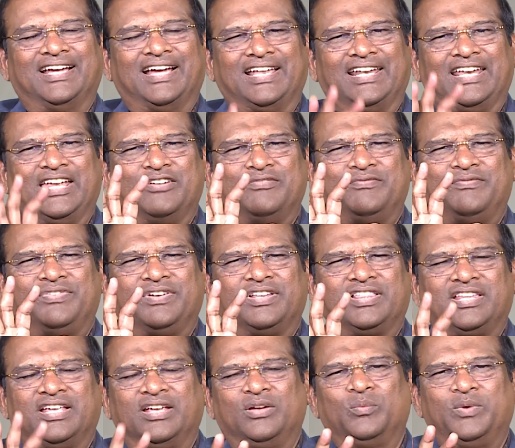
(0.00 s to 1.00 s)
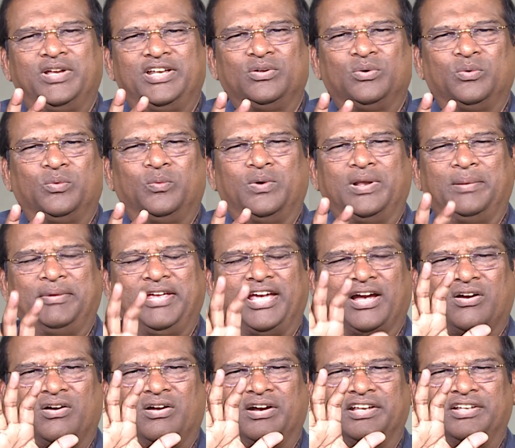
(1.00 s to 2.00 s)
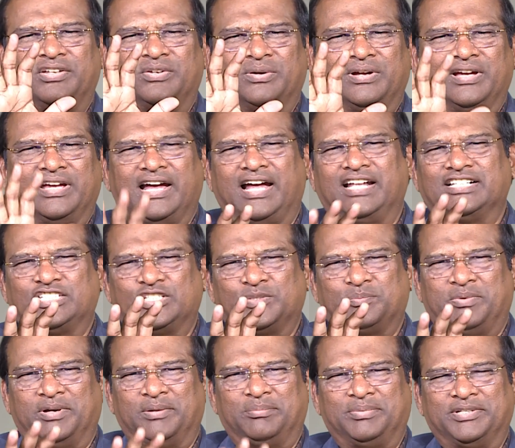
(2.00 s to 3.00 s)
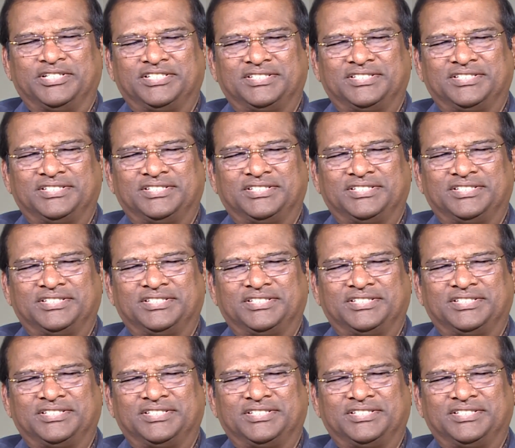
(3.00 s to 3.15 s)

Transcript: And everything we do will be according to God's purpose.